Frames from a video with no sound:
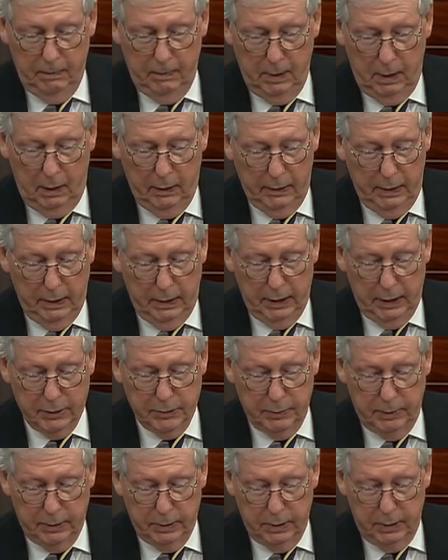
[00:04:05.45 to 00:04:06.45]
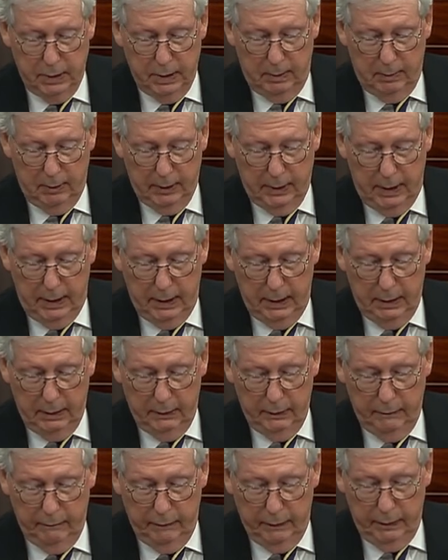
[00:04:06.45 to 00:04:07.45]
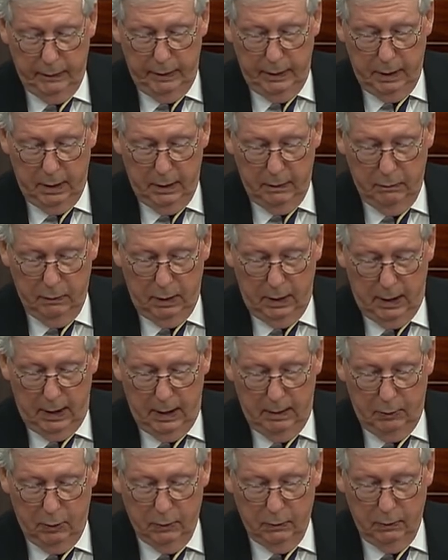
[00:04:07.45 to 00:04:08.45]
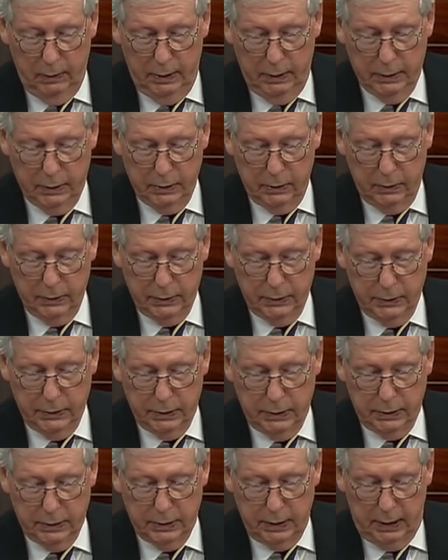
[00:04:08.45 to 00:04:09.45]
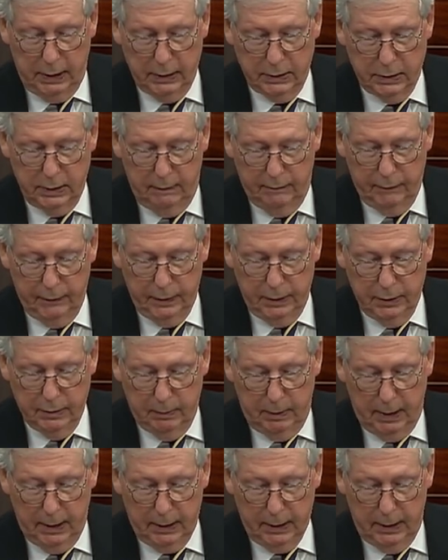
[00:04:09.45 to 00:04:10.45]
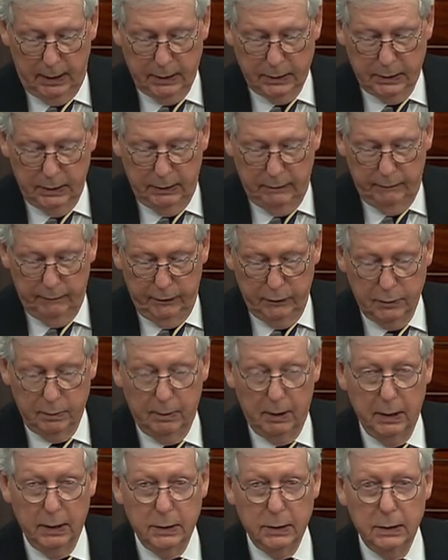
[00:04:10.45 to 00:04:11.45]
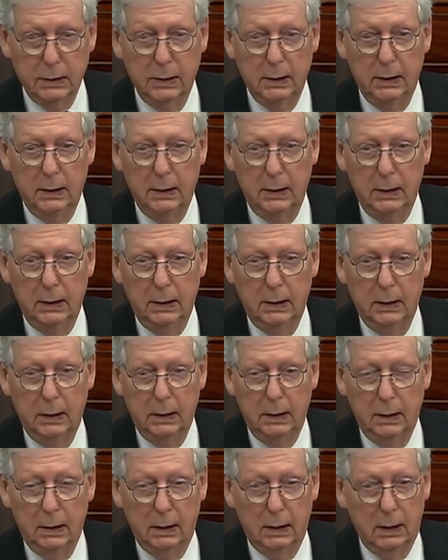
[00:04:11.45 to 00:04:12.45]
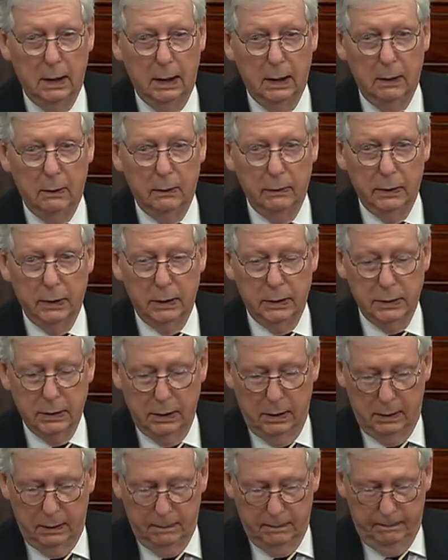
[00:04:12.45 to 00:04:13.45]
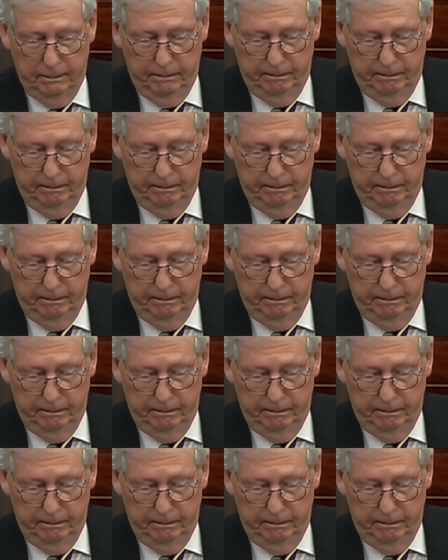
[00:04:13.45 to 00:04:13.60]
Are they desperate to double down on the very unreliable green sources that set us up for these blackouts in the first place? I don't think so.